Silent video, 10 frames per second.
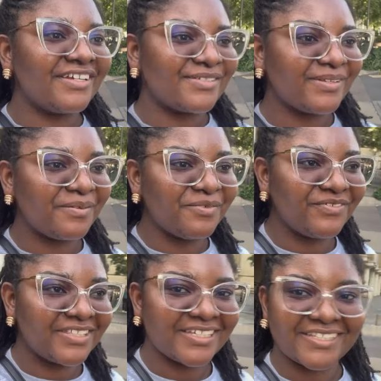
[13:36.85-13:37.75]
that's where the
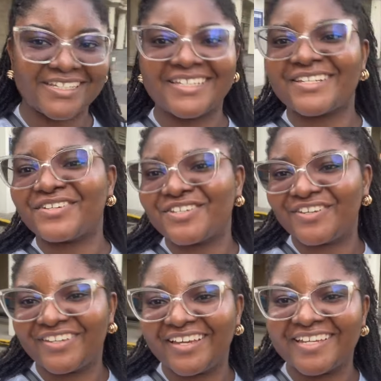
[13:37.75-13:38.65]
movie theater is. I'll show
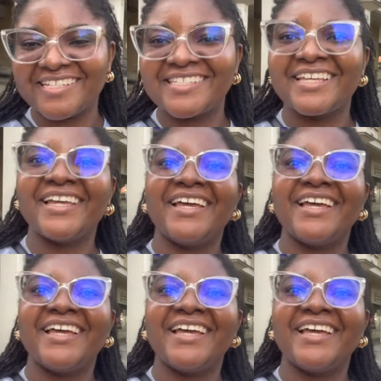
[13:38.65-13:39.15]
you guys.